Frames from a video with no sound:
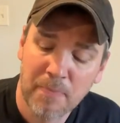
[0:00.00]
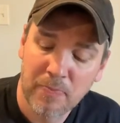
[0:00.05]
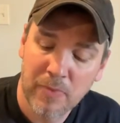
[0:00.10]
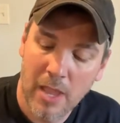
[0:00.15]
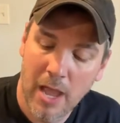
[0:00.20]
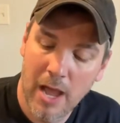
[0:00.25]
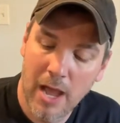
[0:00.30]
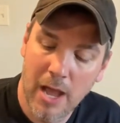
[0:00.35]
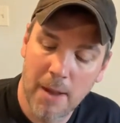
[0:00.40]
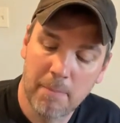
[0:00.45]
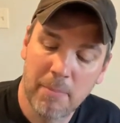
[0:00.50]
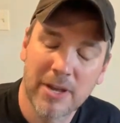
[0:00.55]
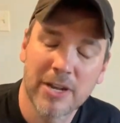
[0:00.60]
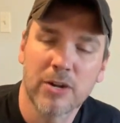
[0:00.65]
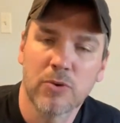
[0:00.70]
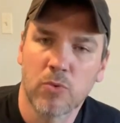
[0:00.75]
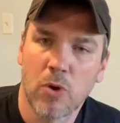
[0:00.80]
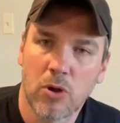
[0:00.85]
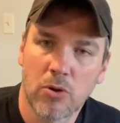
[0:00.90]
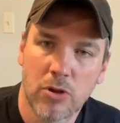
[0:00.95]
Uh, but in
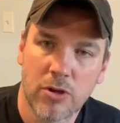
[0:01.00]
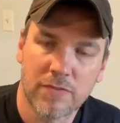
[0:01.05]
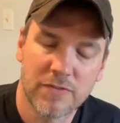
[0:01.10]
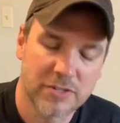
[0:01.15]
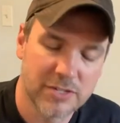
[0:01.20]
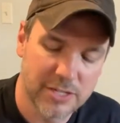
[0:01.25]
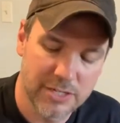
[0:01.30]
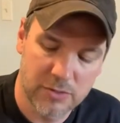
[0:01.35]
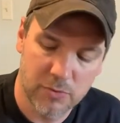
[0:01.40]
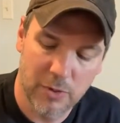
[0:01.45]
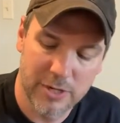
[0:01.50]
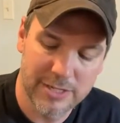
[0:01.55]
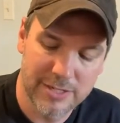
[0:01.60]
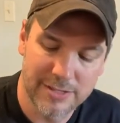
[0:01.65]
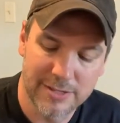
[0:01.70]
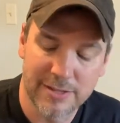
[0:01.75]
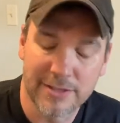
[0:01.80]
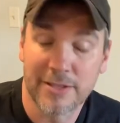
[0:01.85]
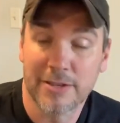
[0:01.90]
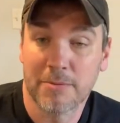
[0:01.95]
a rollover situation,
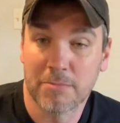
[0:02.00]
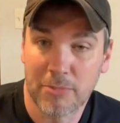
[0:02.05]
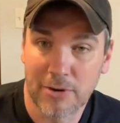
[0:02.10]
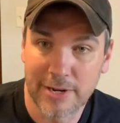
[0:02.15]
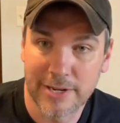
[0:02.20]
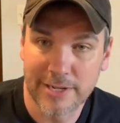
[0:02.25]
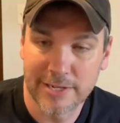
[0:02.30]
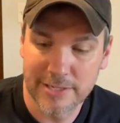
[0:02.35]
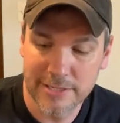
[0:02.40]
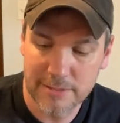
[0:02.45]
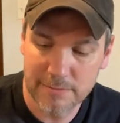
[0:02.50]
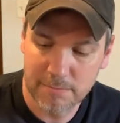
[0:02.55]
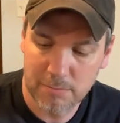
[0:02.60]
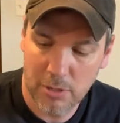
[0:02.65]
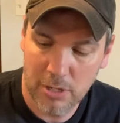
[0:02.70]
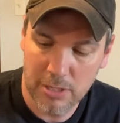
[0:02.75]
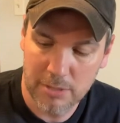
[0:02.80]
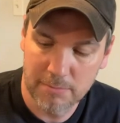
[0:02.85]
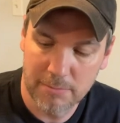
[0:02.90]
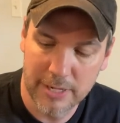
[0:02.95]
the thumb break is
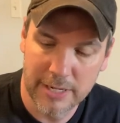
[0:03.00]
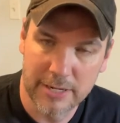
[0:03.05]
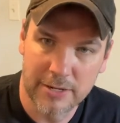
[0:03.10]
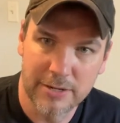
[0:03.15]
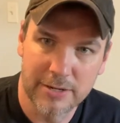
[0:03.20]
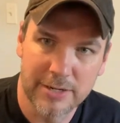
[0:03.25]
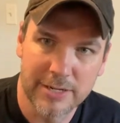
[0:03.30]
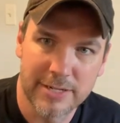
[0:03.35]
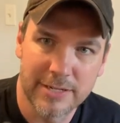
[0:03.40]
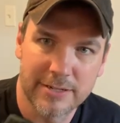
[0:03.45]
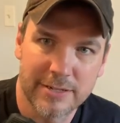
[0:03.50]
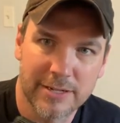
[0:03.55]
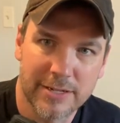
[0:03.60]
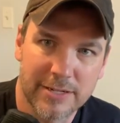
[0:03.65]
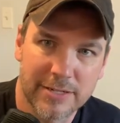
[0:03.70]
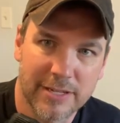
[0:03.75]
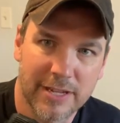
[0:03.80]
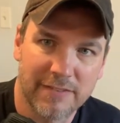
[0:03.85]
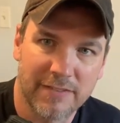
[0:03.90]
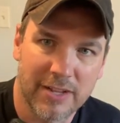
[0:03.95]
probably better and it
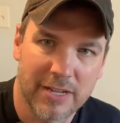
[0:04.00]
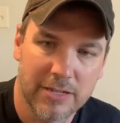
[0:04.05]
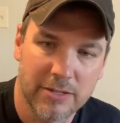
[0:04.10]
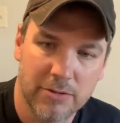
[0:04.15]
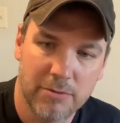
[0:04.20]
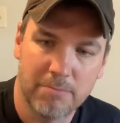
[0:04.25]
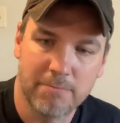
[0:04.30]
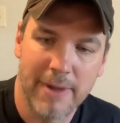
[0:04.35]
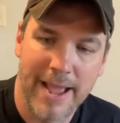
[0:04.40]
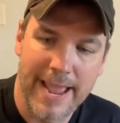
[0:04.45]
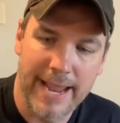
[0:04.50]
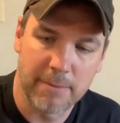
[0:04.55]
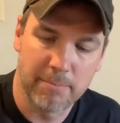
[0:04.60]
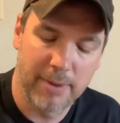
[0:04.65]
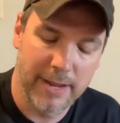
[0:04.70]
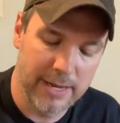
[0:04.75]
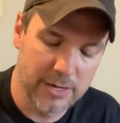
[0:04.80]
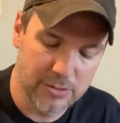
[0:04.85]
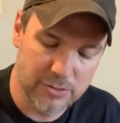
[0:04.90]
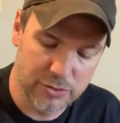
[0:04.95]
does have like a little mag
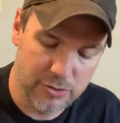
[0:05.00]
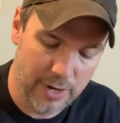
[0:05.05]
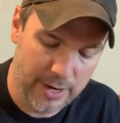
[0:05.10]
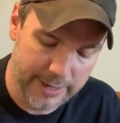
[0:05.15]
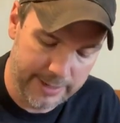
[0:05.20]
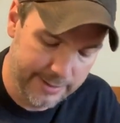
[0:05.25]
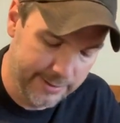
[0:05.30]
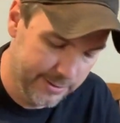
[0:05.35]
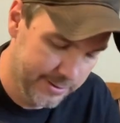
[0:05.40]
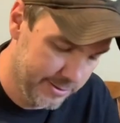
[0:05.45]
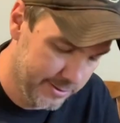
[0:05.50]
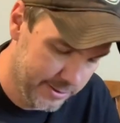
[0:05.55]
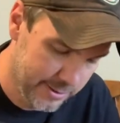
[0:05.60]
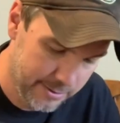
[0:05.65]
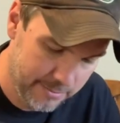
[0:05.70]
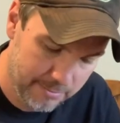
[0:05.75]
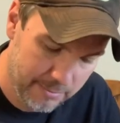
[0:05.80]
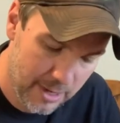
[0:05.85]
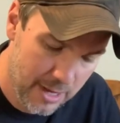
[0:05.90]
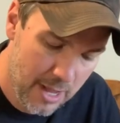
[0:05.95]
pouch right here or
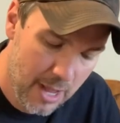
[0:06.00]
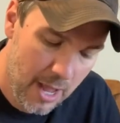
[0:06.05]
something.